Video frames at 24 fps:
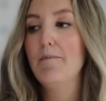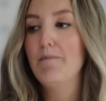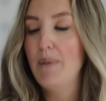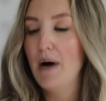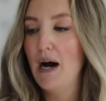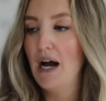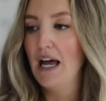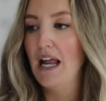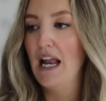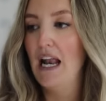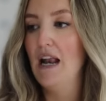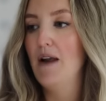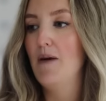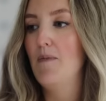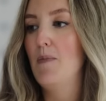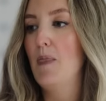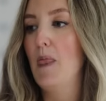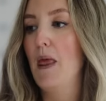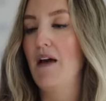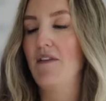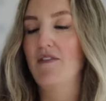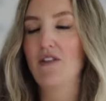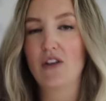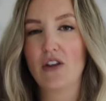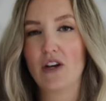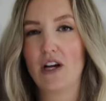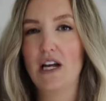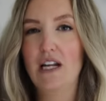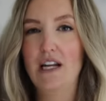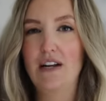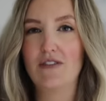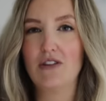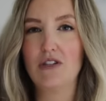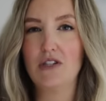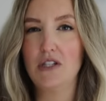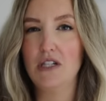But I feel like I
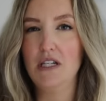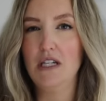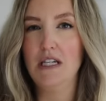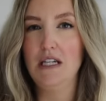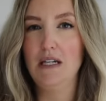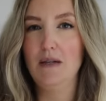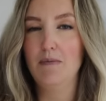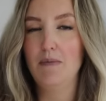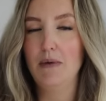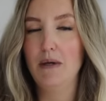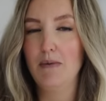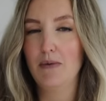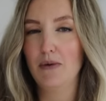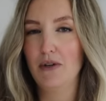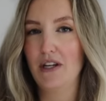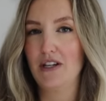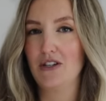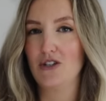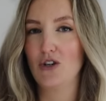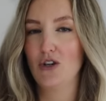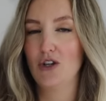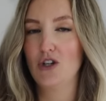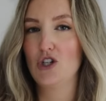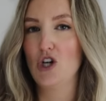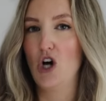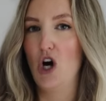never see people necessarily